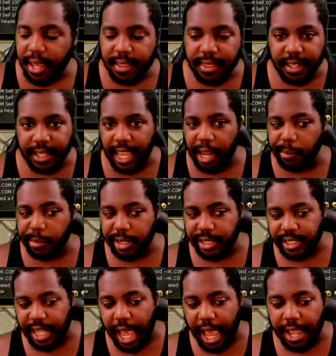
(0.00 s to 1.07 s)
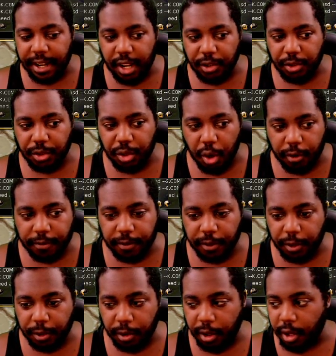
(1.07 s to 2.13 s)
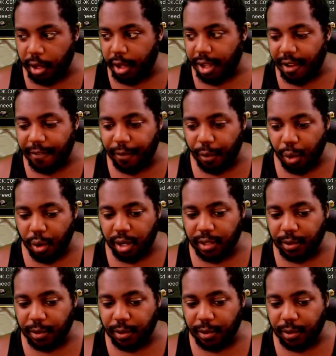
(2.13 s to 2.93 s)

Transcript: The game does not nerf you for